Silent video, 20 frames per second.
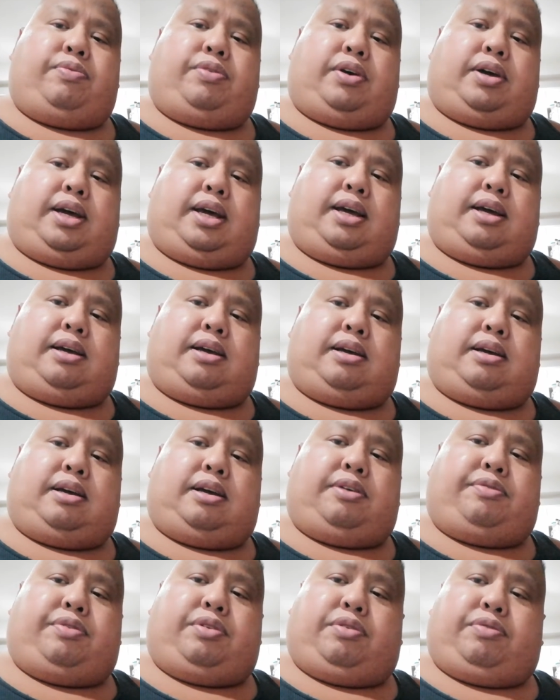okay,
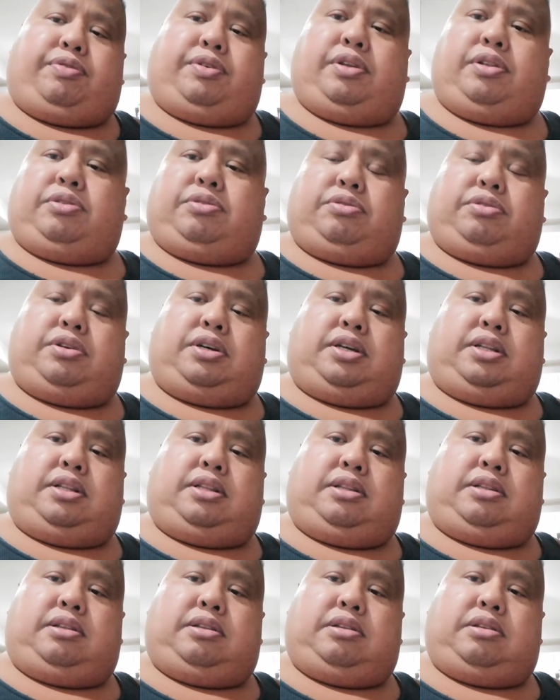if you don't feel too
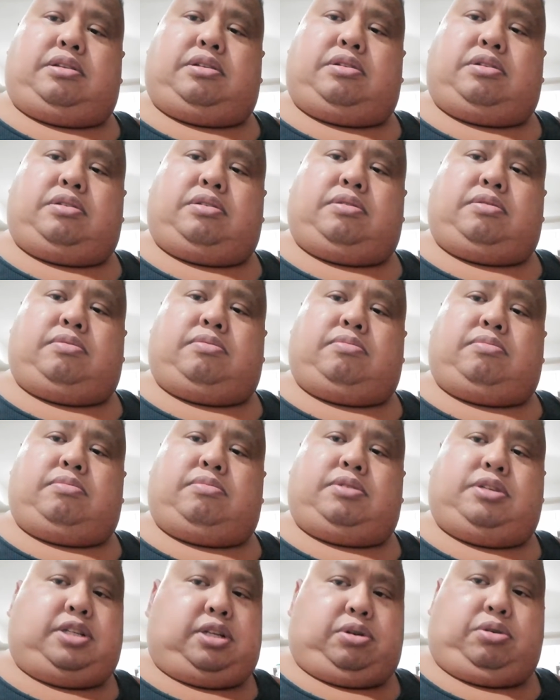good,
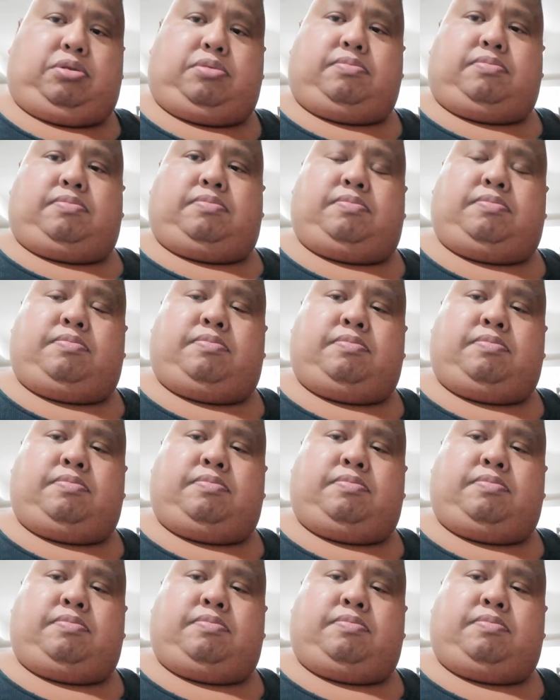stay home.